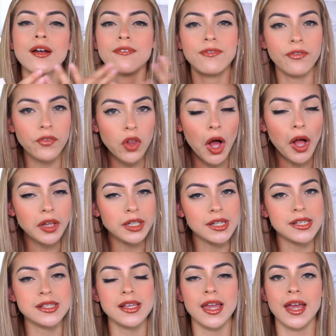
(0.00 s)

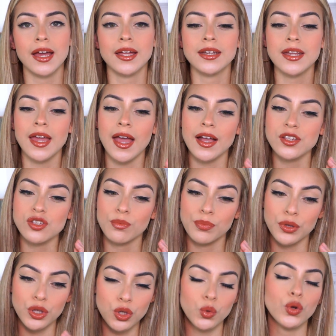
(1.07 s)
flawless, and it has a
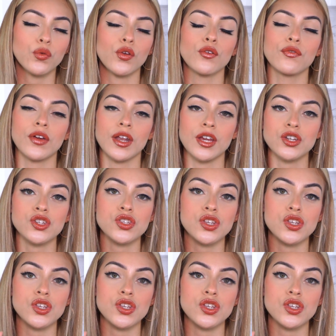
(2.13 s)
beautiful finish.